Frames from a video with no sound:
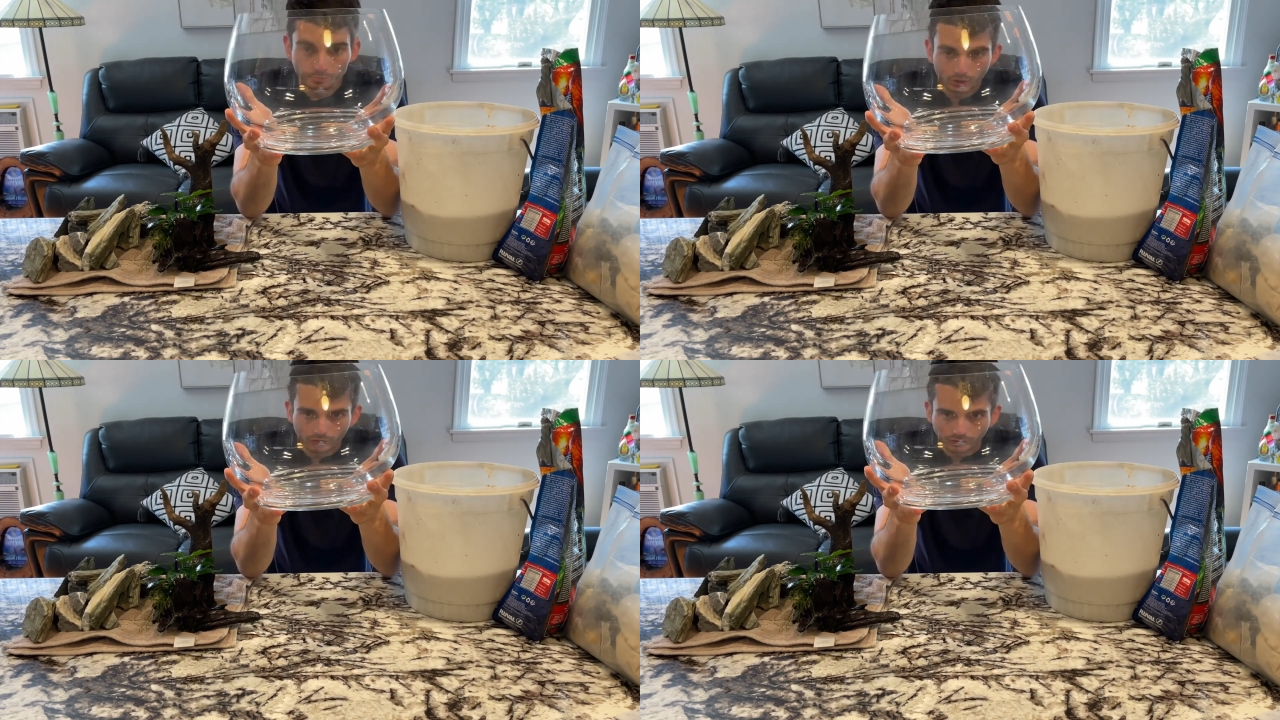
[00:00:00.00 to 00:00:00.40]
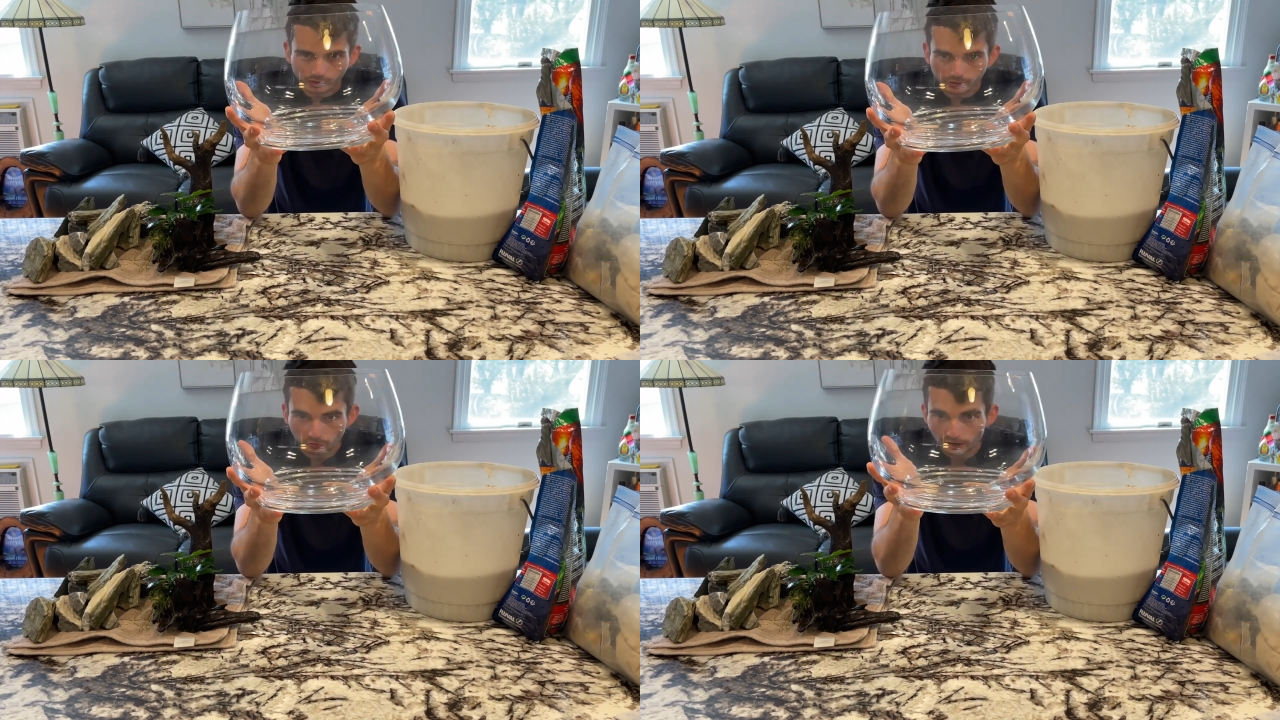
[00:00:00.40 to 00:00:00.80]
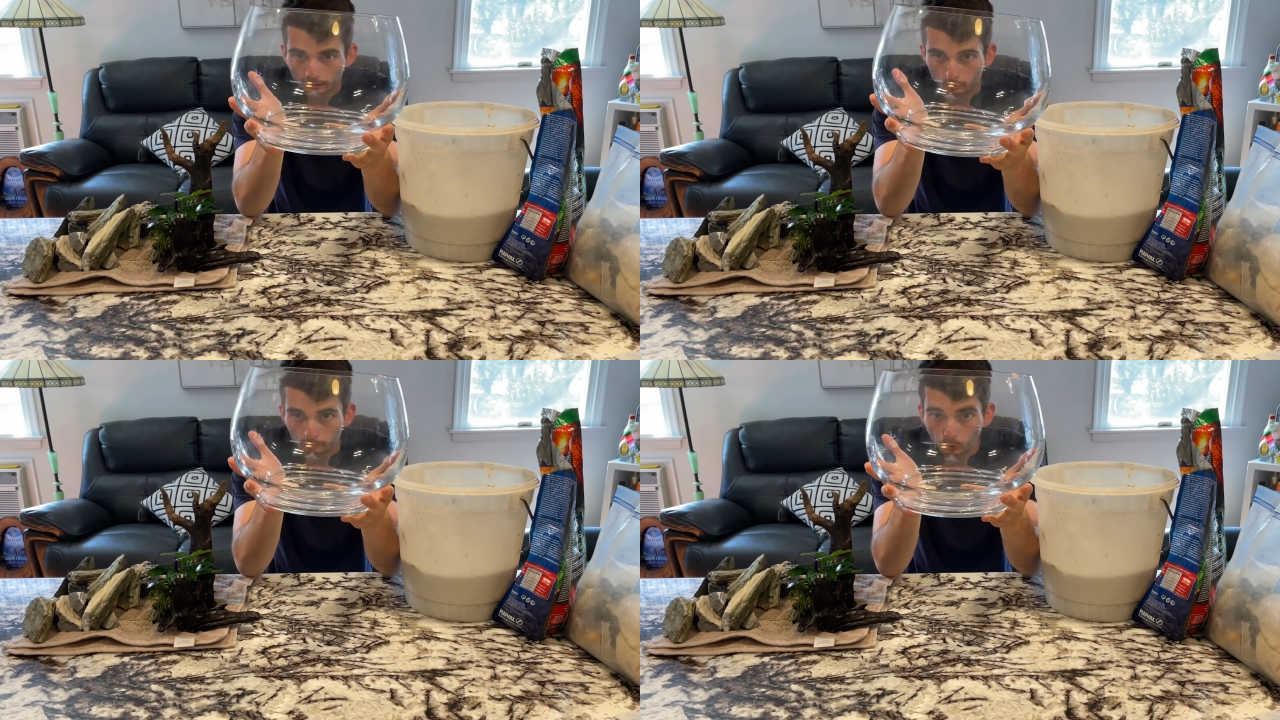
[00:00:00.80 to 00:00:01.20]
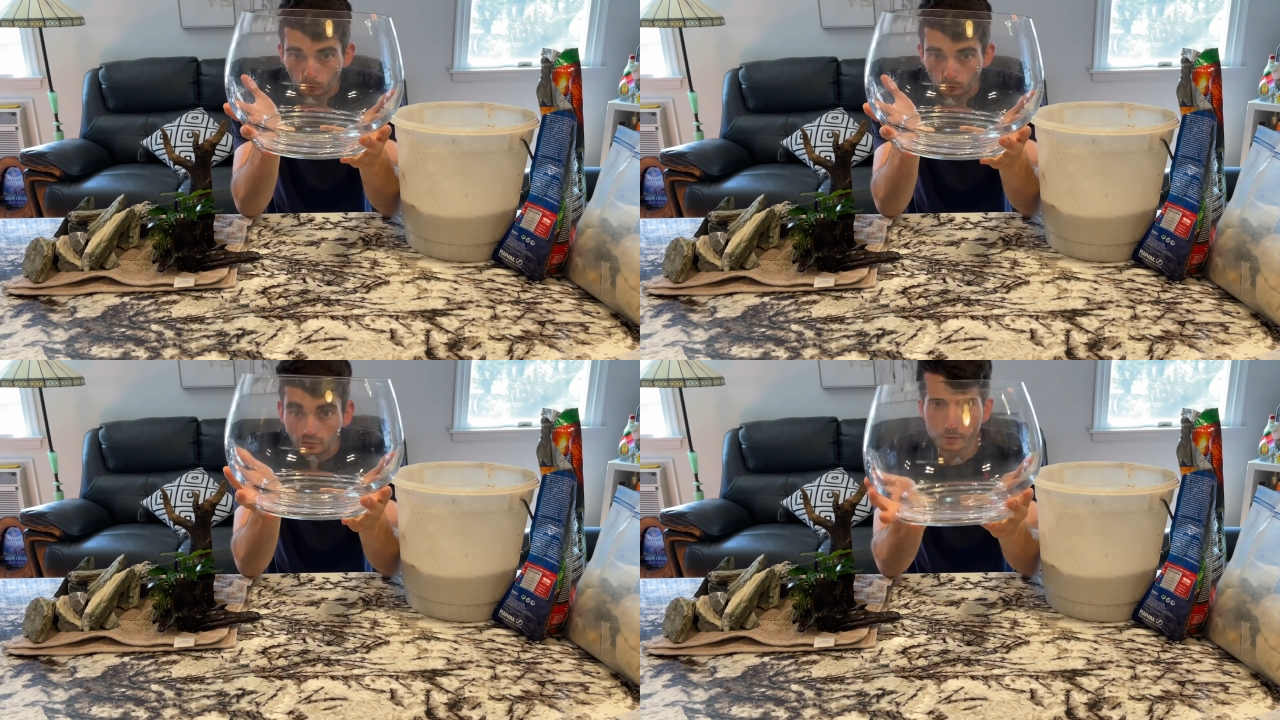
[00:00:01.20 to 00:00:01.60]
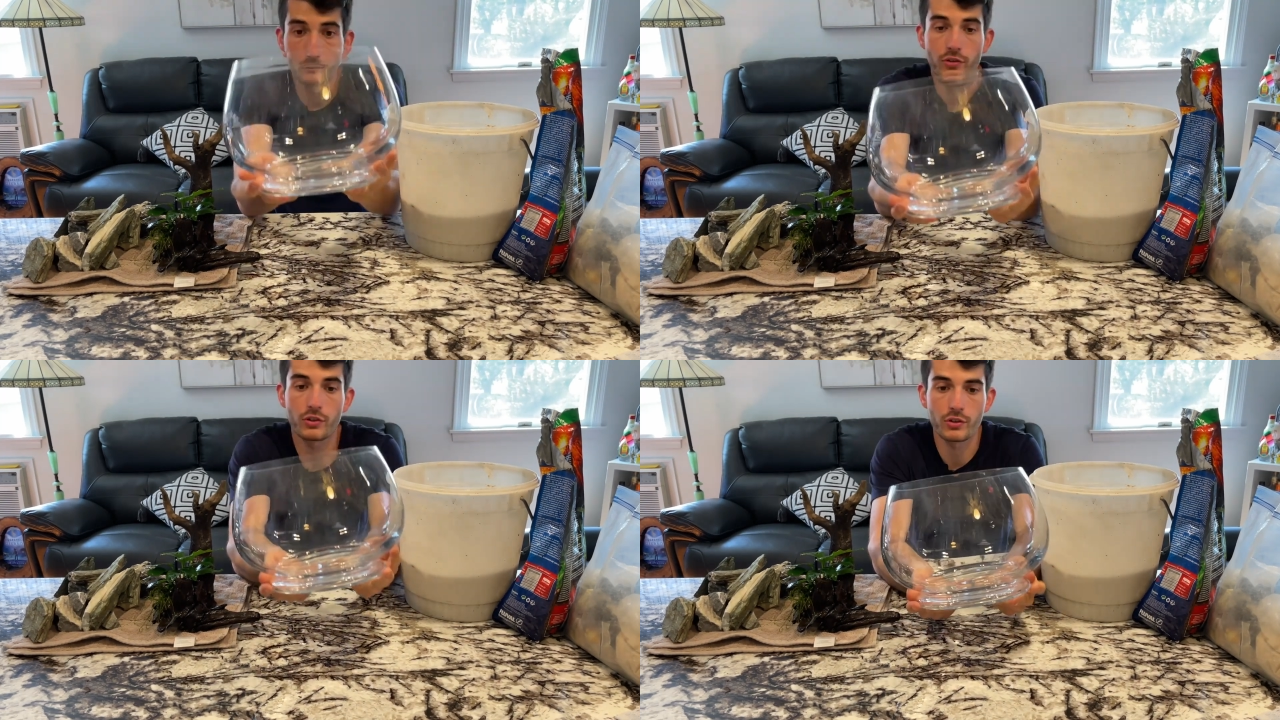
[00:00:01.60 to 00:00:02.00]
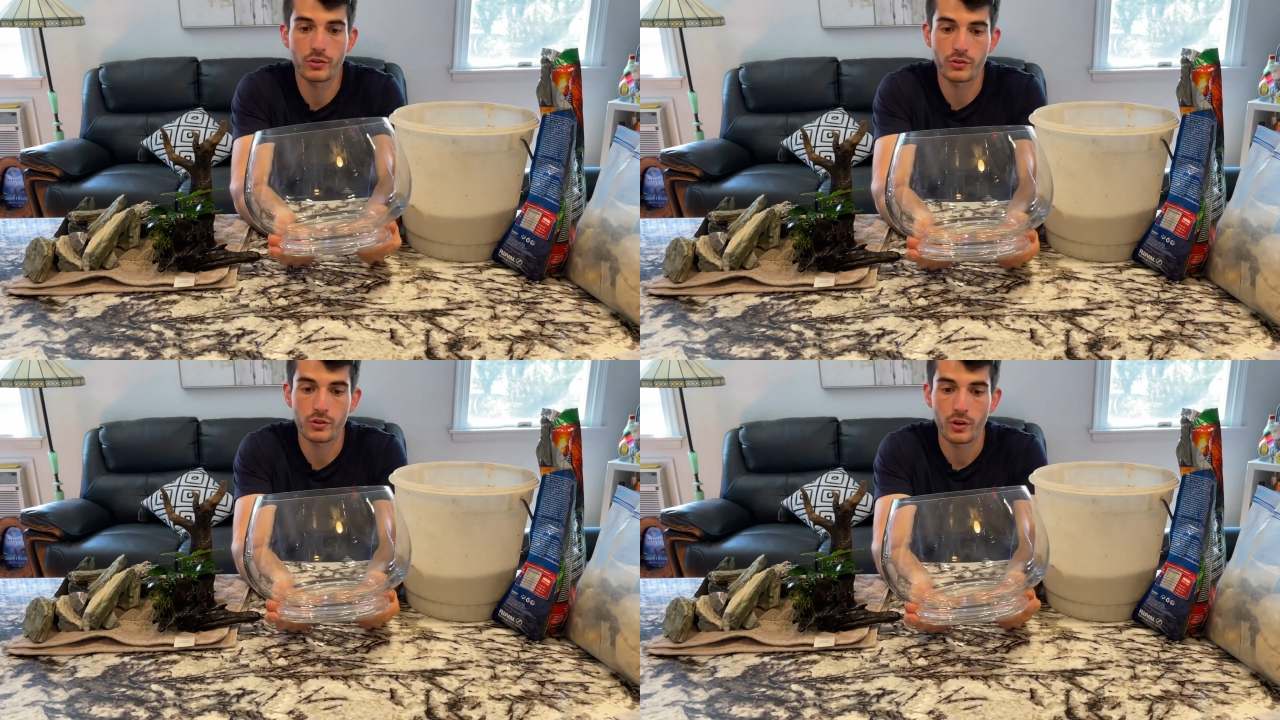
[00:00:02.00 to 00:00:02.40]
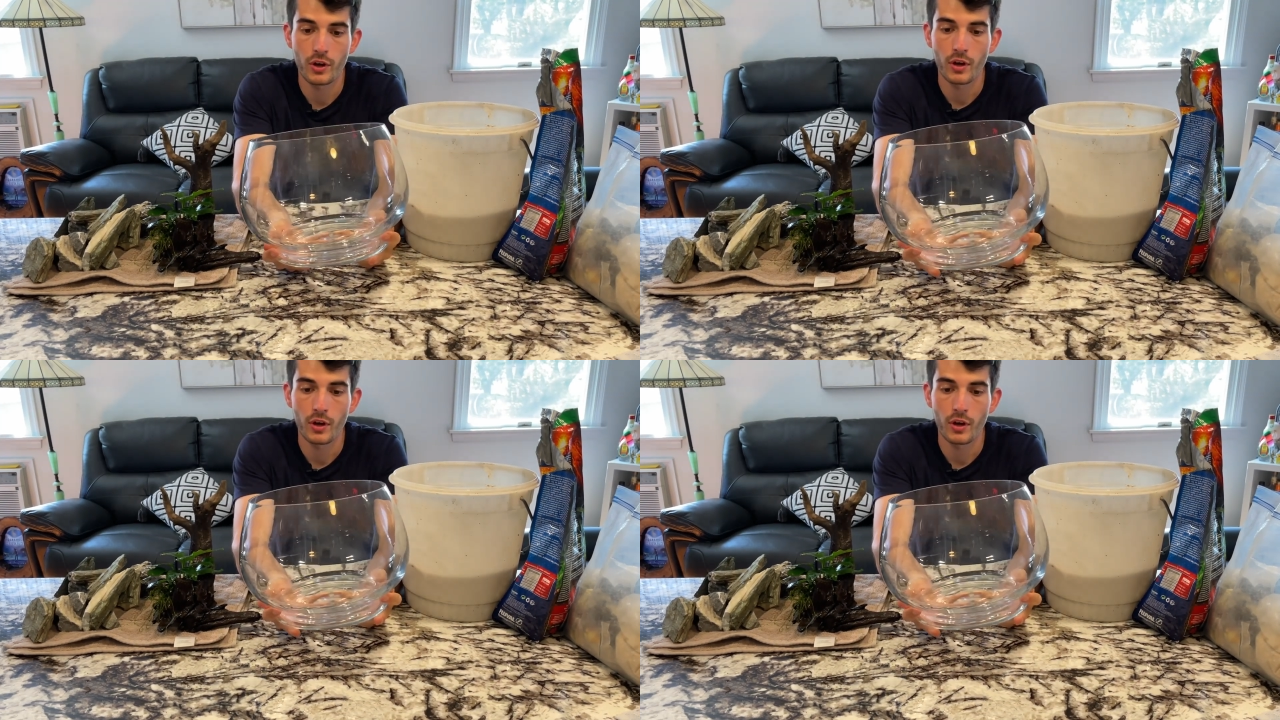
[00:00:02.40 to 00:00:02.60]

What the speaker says: a perfectly round bowl. This is,